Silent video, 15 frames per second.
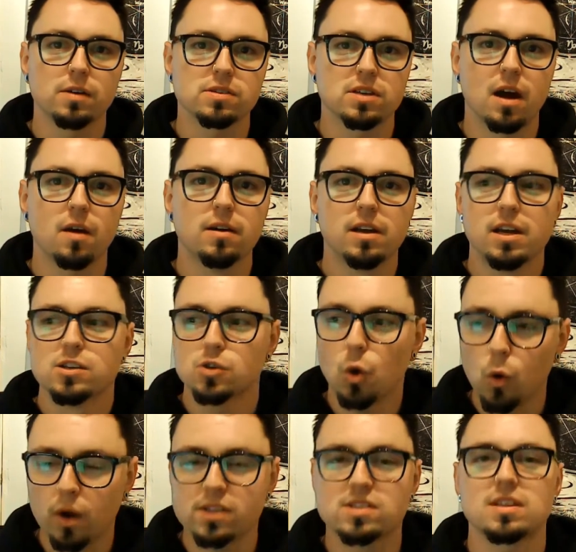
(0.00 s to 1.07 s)
So it's
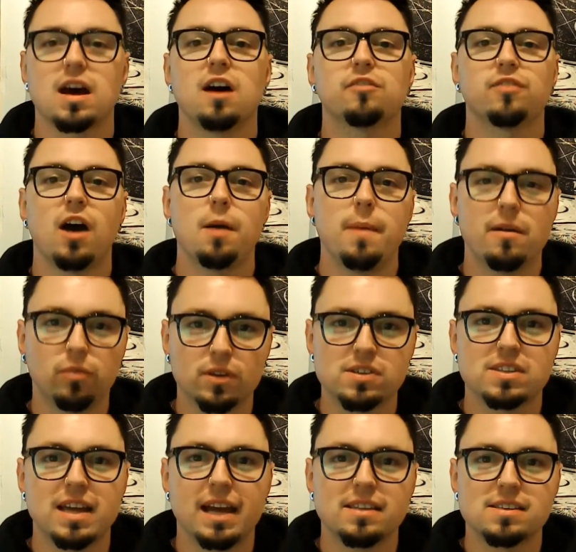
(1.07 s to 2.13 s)
all good stuff. I hope everyone's
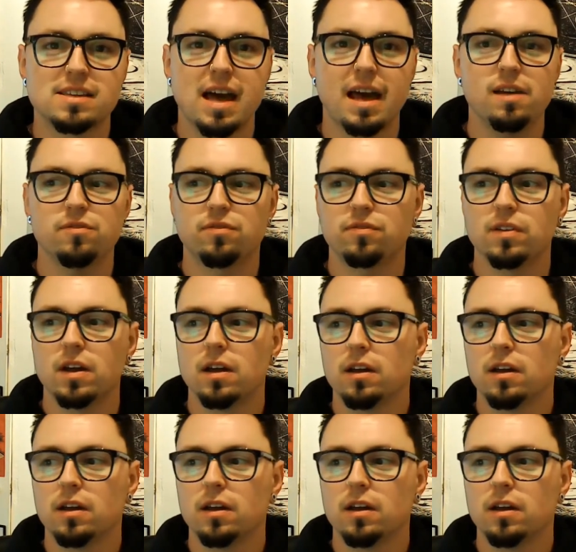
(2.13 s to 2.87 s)
staying safe.